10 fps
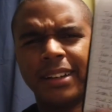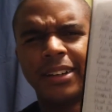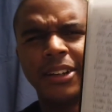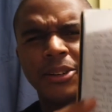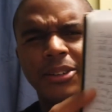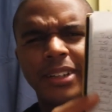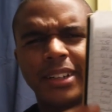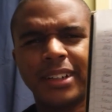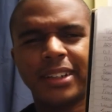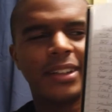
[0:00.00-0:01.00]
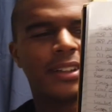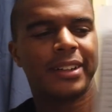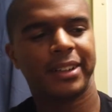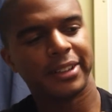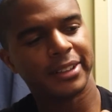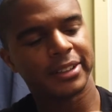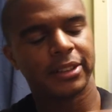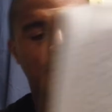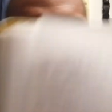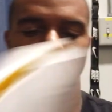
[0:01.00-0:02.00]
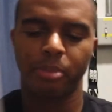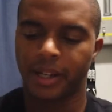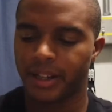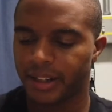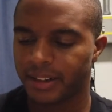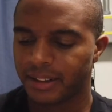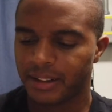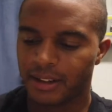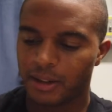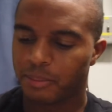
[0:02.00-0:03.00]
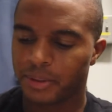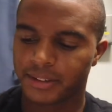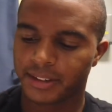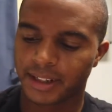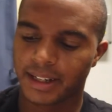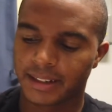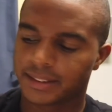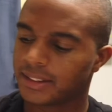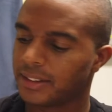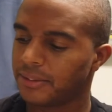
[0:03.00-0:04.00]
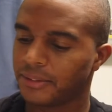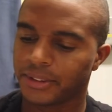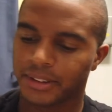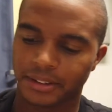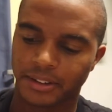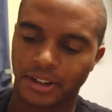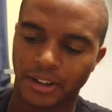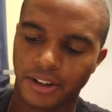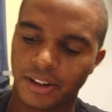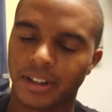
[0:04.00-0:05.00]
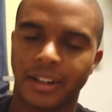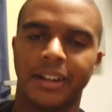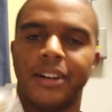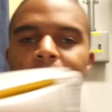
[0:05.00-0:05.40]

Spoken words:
notes here on this little notepad, plus I got some for the car,